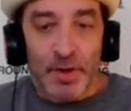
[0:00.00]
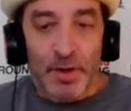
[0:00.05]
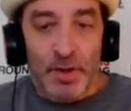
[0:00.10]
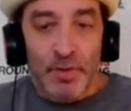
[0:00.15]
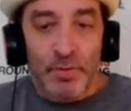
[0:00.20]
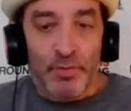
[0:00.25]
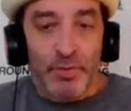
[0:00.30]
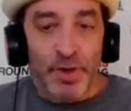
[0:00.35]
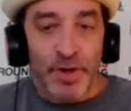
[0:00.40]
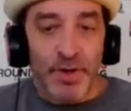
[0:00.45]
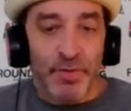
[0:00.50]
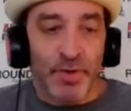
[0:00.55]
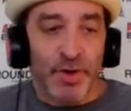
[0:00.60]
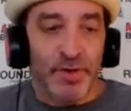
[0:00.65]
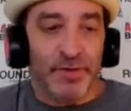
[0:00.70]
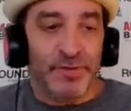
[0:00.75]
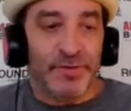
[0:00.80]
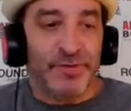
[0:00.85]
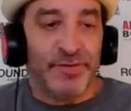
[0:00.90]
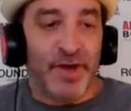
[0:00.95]
What do you
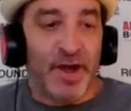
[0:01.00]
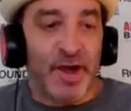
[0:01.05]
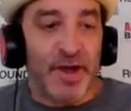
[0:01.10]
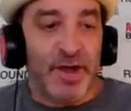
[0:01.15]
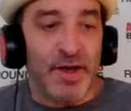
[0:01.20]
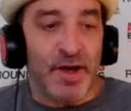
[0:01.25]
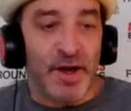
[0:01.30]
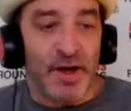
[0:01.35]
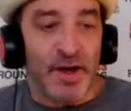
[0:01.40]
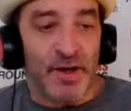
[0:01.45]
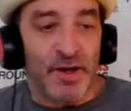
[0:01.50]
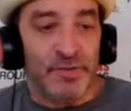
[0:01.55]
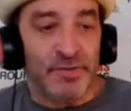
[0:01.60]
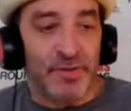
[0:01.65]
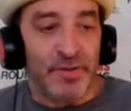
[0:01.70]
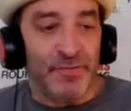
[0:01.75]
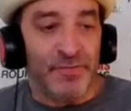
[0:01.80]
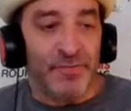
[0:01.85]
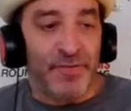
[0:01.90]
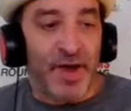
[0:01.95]
want to say
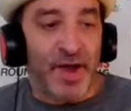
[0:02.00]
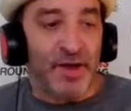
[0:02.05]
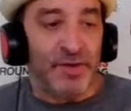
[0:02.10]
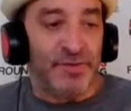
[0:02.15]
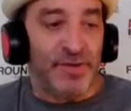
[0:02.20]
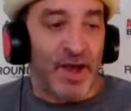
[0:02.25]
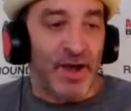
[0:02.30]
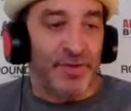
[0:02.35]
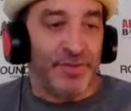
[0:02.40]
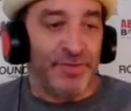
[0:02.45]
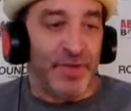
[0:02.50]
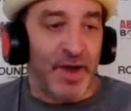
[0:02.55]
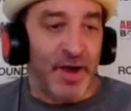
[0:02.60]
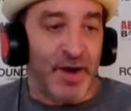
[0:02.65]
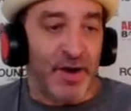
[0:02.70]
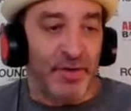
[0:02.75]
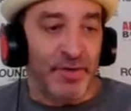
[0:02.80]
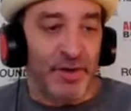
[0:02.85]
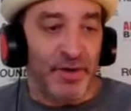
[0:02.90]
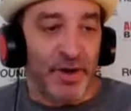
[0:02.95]
to the fans out
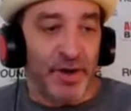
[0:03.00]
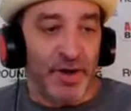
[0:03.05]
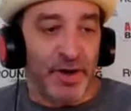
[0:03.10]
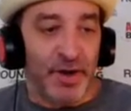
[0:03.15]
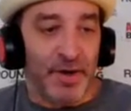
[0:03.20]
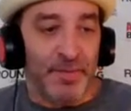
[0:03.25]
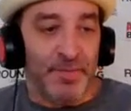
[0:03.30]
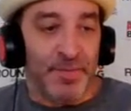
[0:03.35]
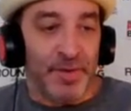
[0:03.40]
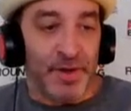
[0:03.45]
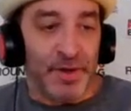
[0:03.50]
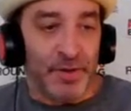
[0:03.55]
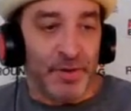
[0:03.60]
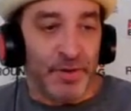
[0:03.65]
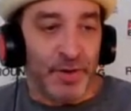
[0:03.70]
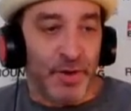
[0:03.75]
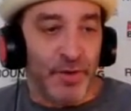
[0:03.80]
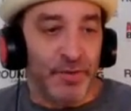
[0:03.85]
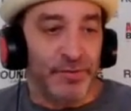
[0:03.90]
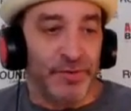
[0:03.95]
there in
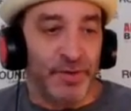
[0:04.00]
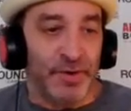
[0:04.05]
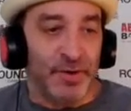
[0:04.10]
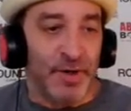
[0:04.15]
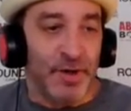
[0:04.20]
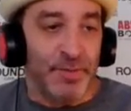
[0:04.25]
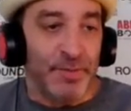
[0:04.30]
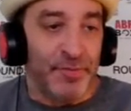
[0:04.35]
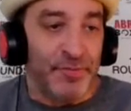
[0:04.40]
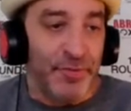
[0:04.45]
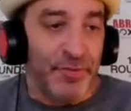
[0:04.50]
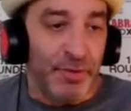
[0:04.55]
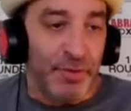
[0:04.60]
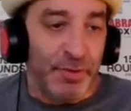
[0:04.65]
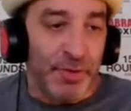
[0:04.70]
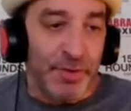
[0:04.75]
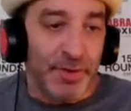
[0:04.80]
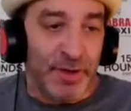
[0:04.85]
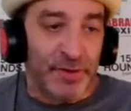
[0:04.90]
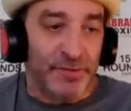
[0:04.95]
closing before
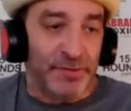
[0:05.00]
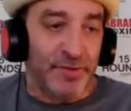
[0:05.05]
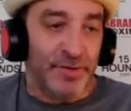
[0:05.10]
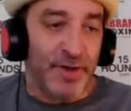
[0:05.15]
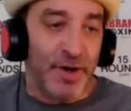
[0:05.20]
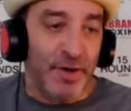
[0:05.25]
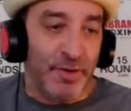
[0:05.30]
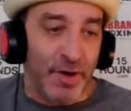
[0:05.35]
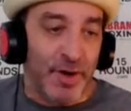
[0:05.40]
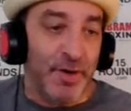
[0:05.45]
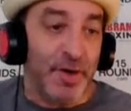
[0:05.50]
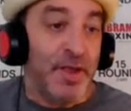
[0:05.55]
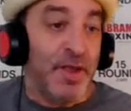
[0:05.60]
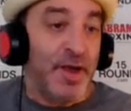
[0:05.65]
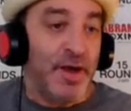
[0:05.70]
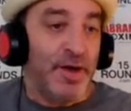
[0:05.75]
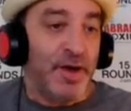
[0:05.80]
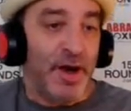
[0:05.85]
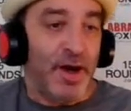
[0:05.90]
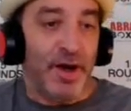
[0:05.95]
we let you go?
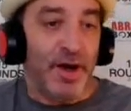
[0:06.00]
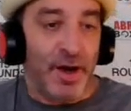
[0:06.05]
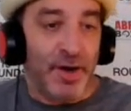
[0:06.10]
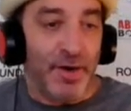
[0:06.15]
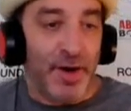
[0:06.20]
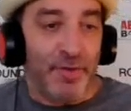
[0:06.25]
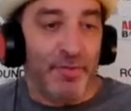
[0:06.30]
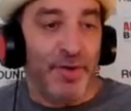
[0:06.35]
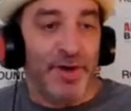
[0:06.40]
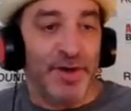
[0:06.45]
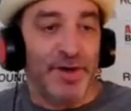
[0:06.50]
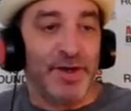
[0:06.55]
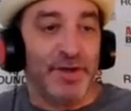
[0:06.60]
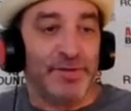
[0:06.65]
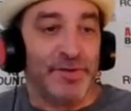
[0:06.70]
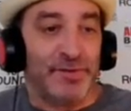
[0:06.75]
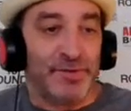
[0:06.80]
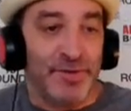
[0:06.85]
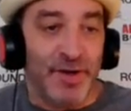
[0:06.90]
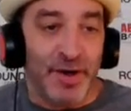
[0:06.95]
I want to
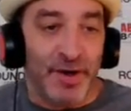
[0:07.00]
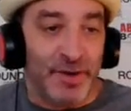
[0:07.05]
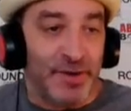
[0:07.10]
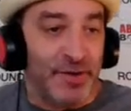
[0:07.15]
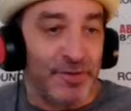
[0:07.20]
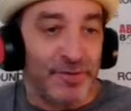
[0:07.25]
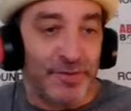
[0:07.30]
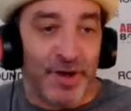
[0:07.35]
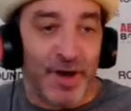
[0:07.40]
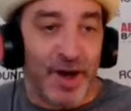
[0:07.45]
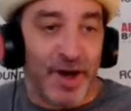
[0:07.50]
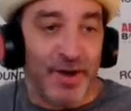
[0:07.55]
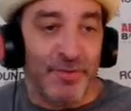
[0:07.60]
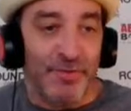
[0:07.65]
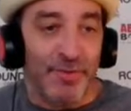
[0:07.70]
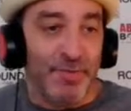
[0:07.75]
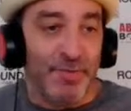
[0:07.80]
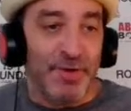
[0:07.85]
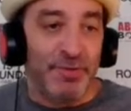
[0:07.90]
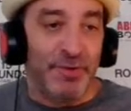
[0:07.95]
get this done because I don't
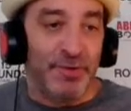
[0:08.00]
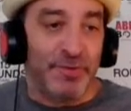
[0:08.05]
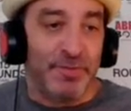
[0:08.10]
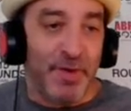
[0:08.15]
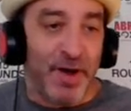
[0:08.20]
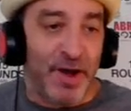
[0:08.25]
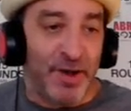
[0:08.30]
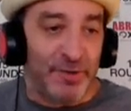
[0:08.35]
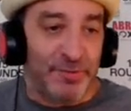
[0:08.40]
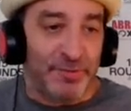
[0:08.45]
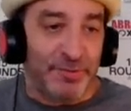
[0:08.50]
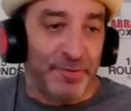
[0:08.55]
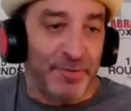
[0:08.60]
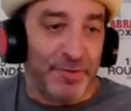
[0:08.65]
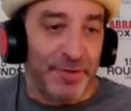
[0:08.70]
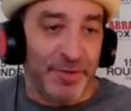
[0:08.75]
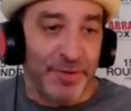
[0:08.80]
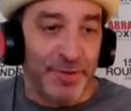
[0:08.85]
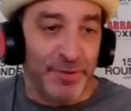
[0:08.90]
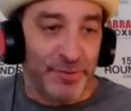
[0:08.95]
want to be responsible if
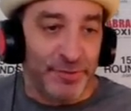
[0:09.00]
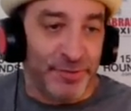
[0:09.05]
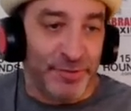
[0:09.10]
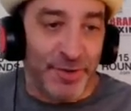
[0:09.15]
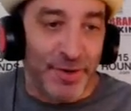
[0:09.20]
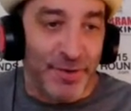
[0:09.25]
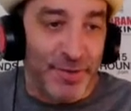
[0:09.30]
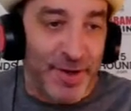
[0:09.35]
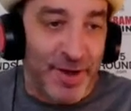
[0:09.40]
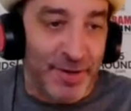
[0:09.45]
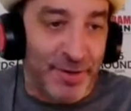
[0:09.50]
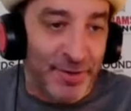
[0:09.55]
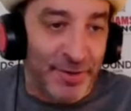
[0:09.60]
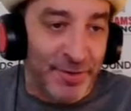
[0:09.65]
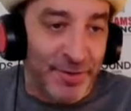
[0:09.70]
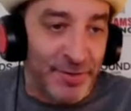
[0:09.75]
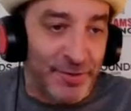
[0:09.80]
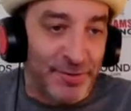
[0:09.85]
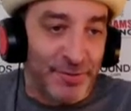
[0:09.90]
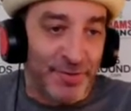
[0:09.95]
you're a little slow getting
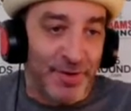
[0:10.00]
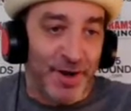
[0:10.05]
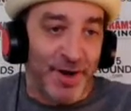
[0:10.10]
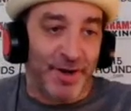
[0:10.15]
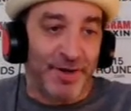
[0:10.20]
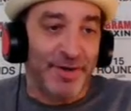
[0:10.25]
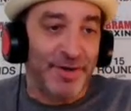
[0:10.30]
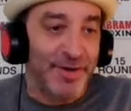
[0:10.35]
on the truck.